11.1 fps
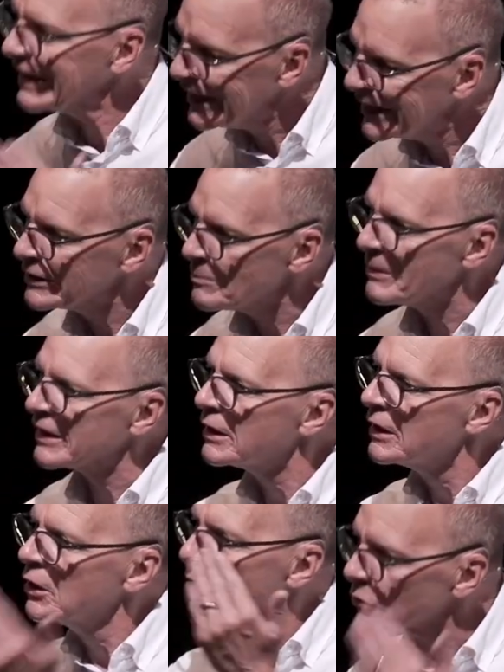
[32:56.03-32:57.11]
in me
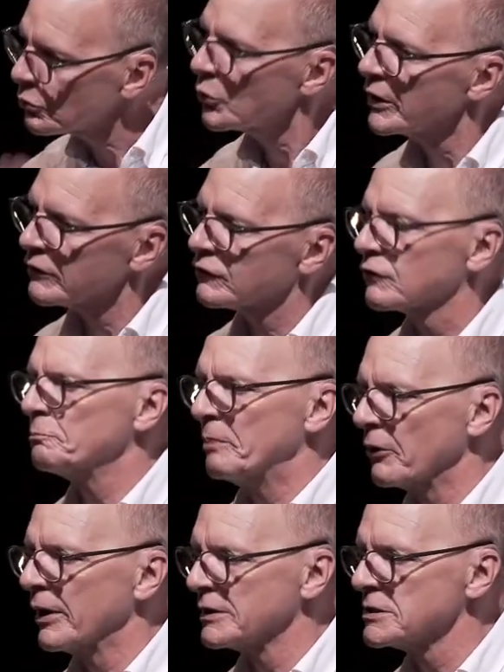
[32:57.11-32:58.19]
through his
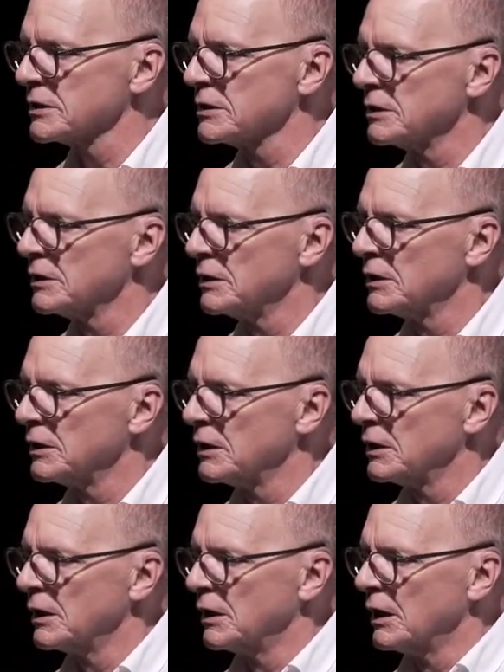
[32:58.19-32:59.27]
spirit.
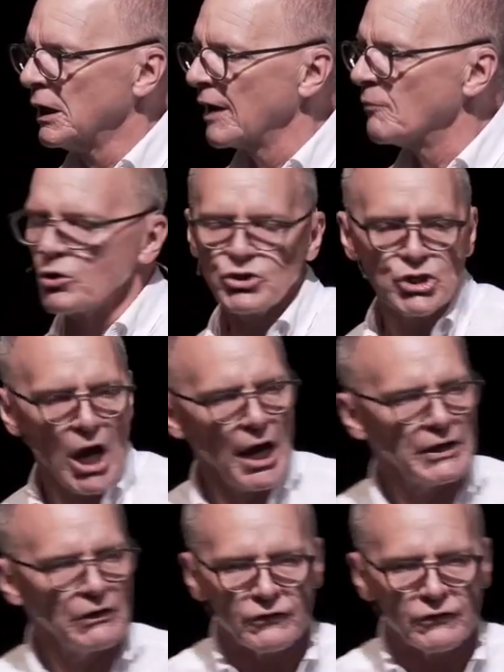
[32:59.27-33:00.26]
And what John is